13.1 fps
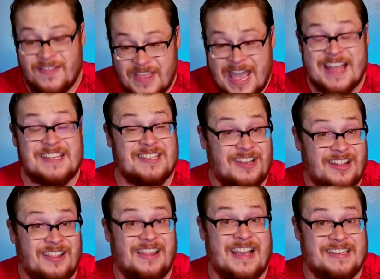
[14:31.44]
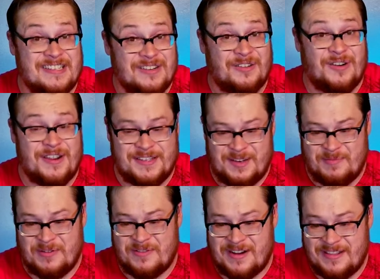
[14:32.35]
That's a classic Crazy
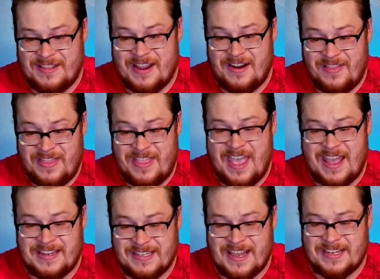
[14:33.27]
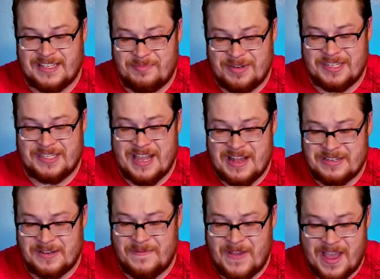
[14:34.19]
Bone right there. That's got some
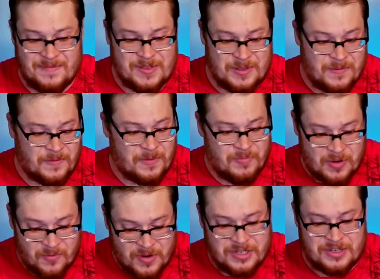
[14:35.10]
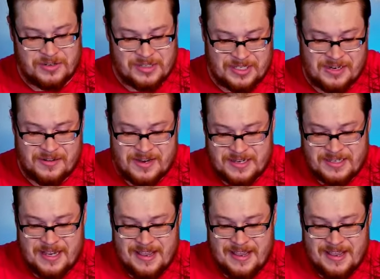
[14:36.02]
nostalgic vibes to it from the original series.